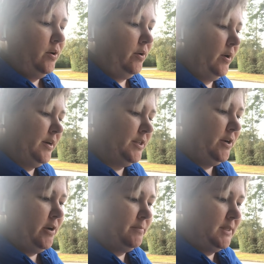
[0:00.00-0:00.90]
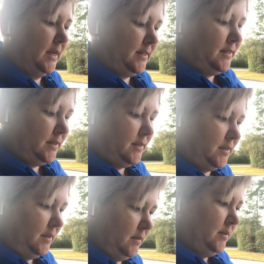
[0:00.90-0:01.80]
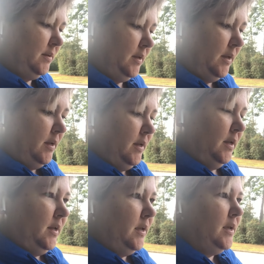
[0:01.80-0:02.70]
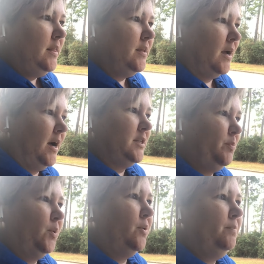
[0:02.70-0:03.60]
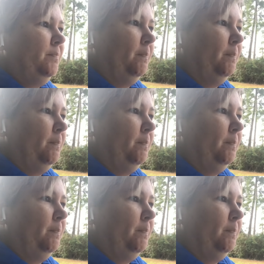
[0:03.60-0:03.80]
or circumstances in the gospel